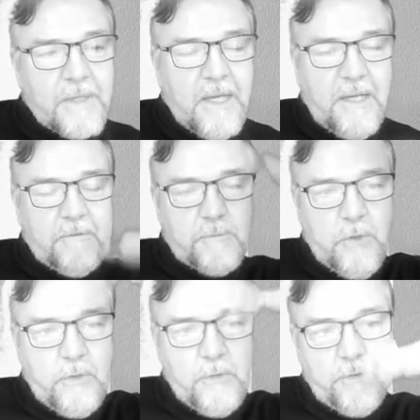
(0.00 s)
as
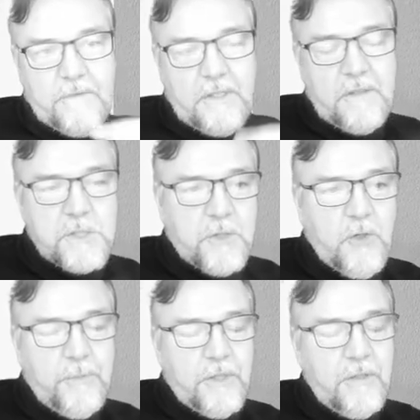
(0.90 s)
rows in the
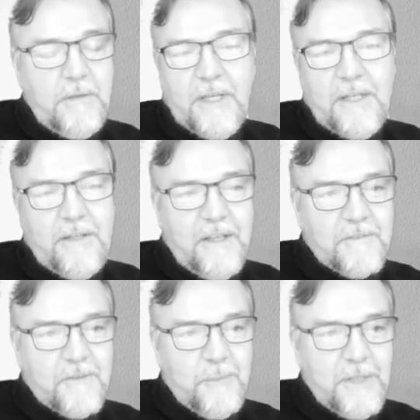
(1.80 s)
Jacobian, and
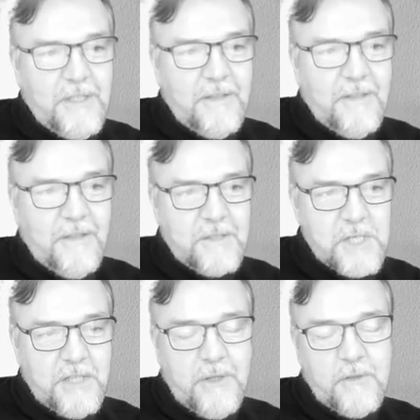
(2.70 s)
that's going to be
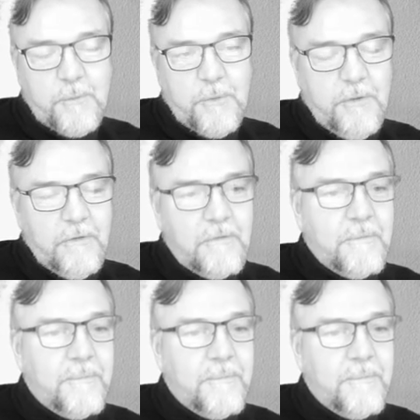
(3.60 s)
J transpose.